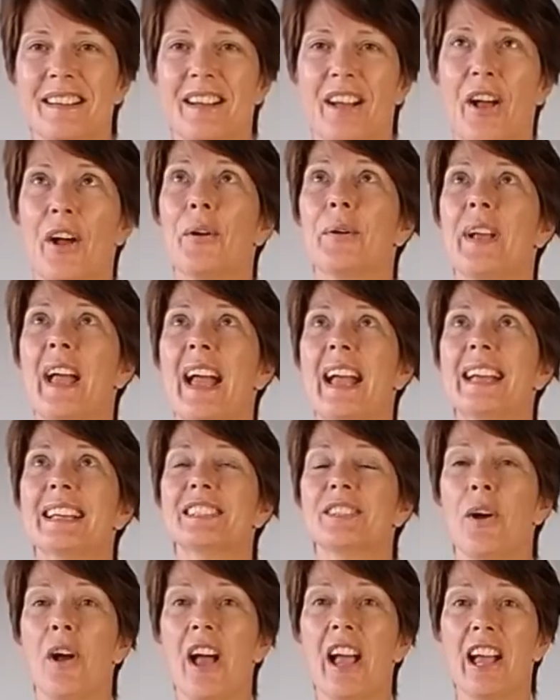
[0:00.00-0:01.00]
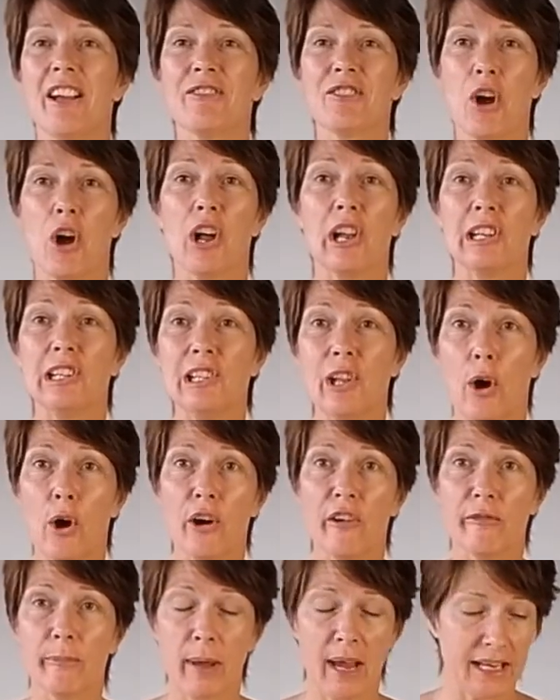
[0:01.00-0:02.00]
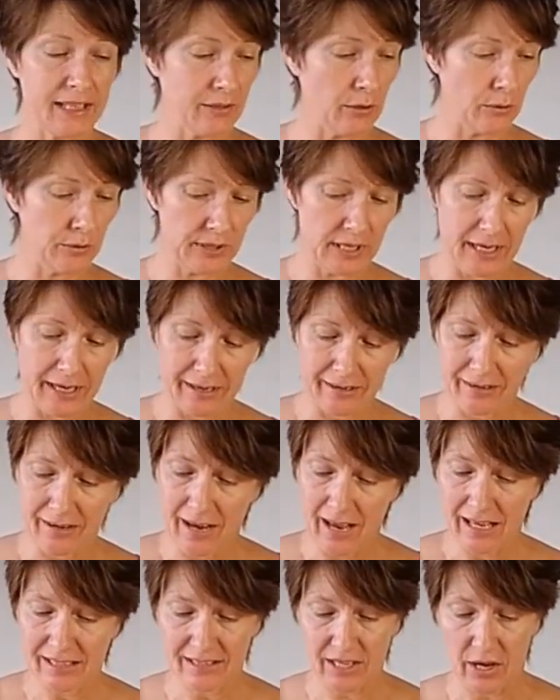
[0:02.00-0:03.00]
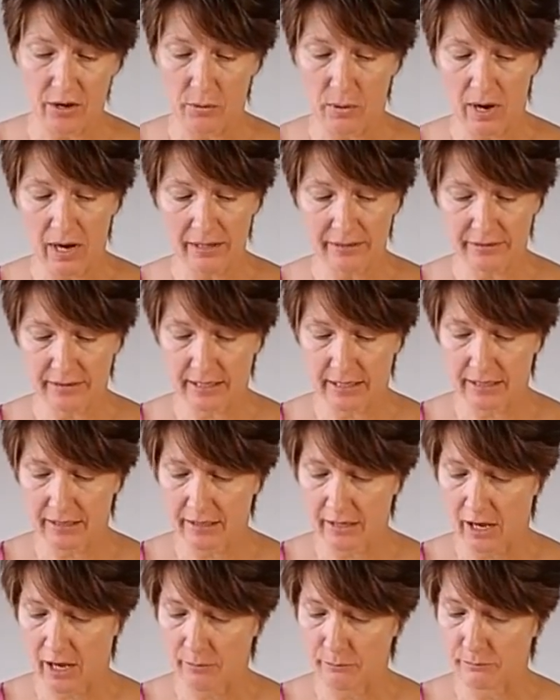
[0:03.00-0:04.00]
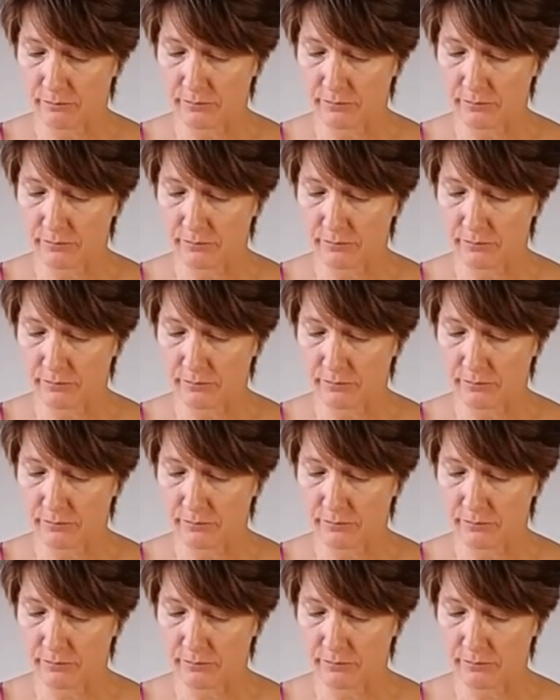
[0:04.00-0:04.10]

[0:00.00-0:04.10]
Okay, so I have got a lot of paint on here, so I think um,